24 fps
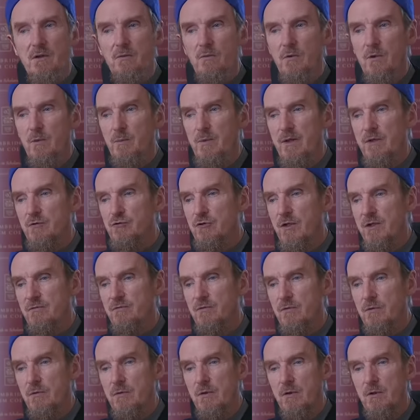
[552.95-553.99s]
will be
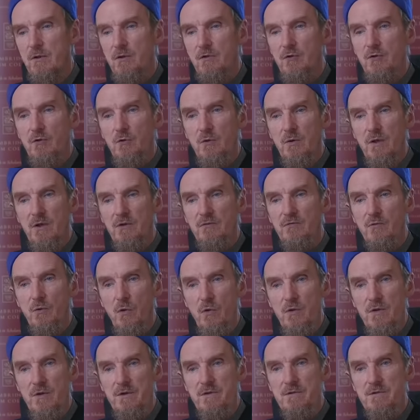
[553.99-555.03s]
grateful to us
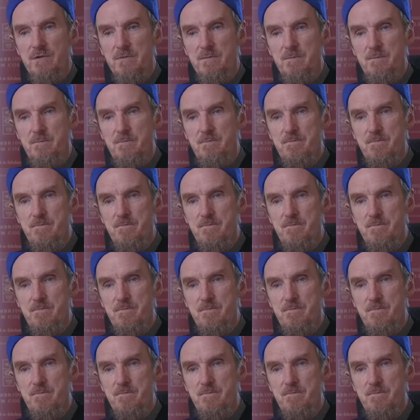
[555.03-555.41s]
for this.